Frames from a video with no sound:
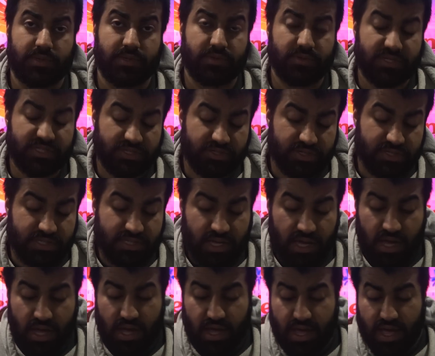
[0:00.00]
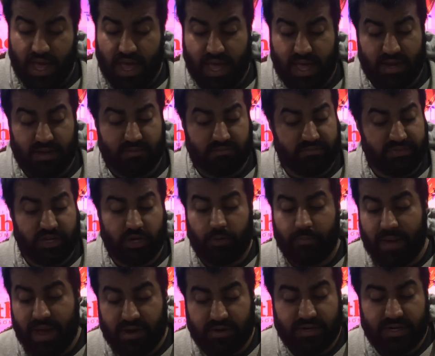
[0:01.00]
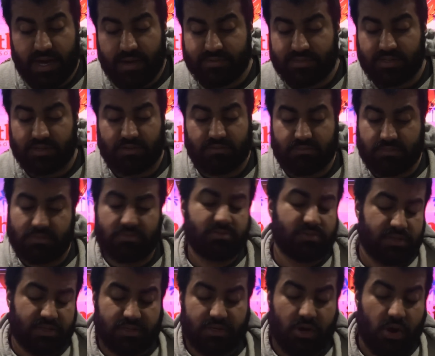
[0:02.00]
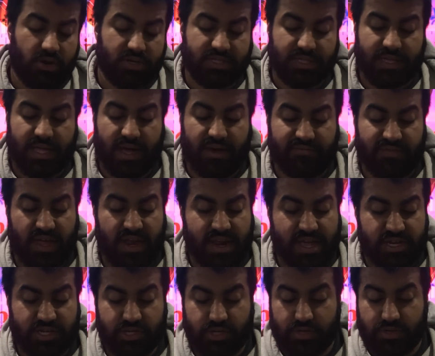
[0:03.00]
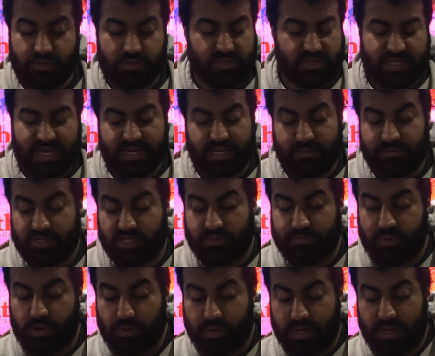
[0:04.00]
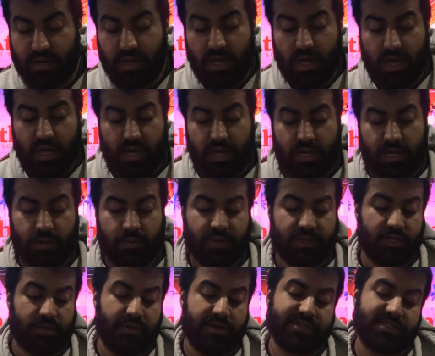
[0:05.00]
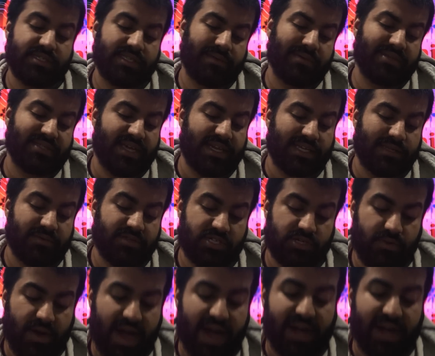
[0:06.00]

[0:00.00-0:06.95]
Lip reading: Twin Twisters and, Pancratops, like cards of that nature. Sanctum is just broken. You know what? The craziest thing about Sanctum is you